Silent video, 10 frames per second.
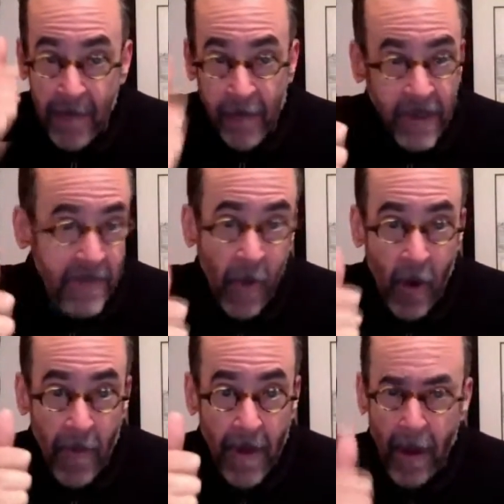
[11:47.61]
upwardly
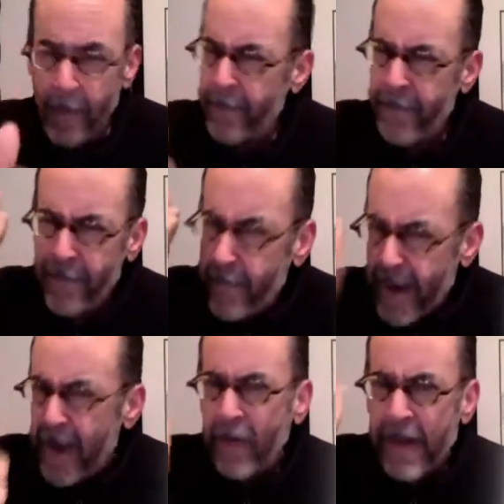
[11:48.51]
mobile,
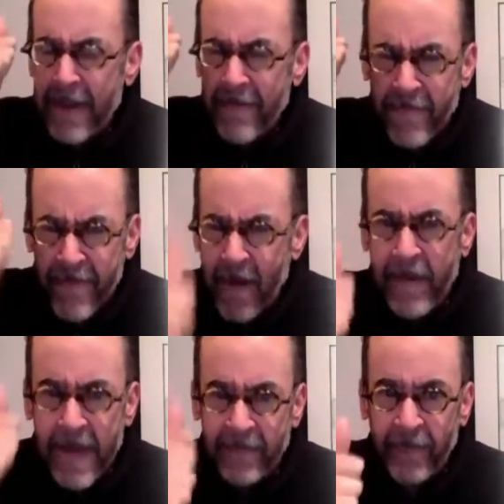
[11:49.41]
very,
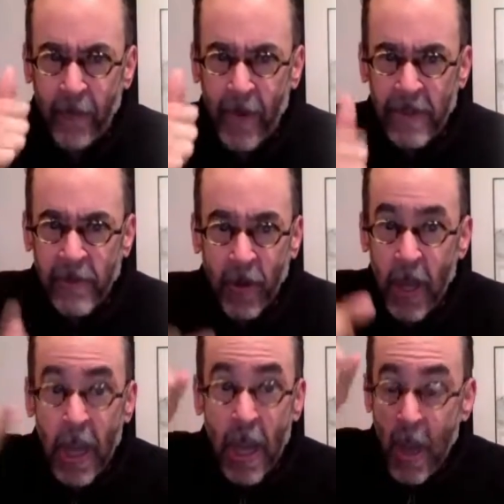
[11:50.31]
very influential.
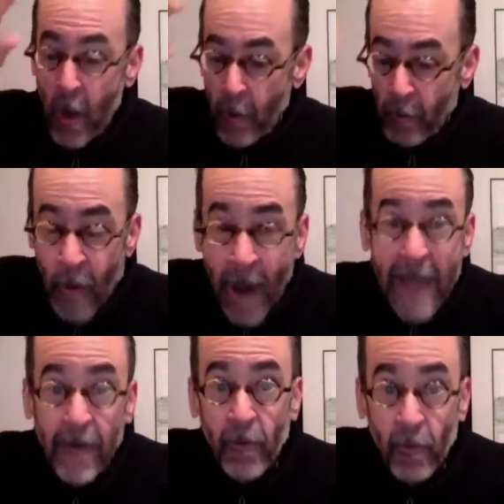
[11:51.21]

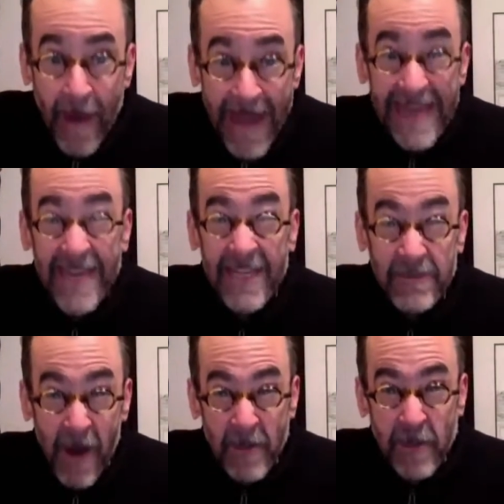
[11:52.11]
Ronald Reagan,
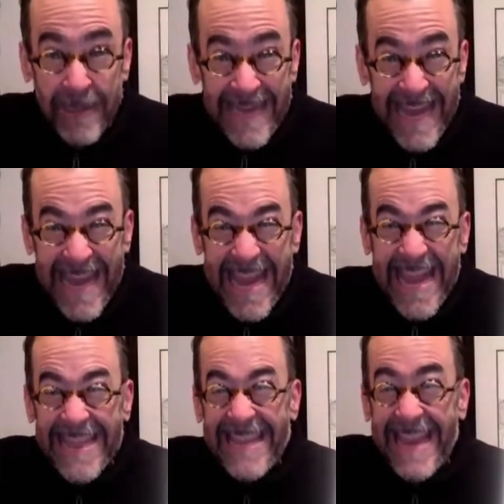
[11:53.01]
especially
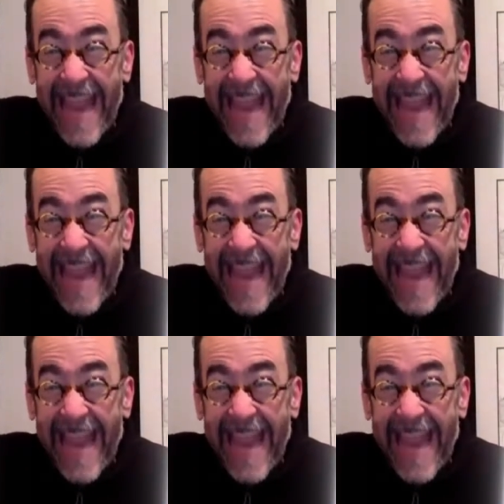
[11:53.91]
in the